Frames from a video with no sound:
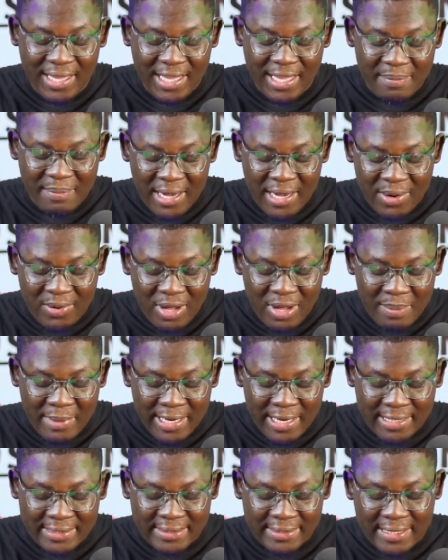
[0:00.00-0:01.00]
Emmanuel
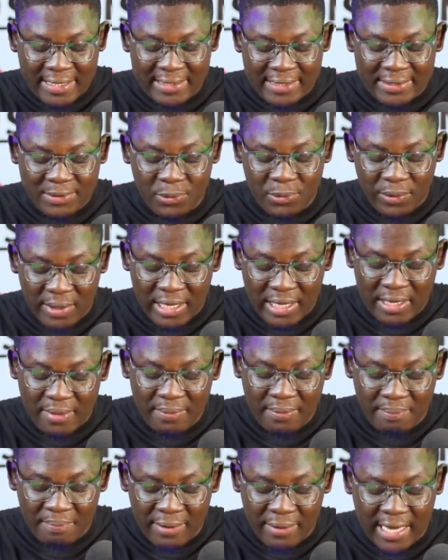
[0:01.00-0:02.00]
Amane says, really
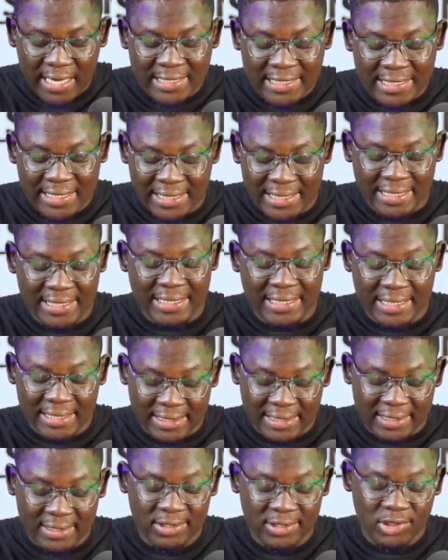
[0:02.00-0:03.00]
bad
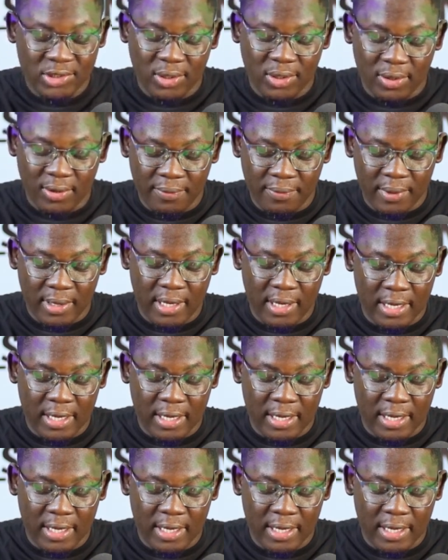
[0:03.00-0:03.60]
indeed. Sure.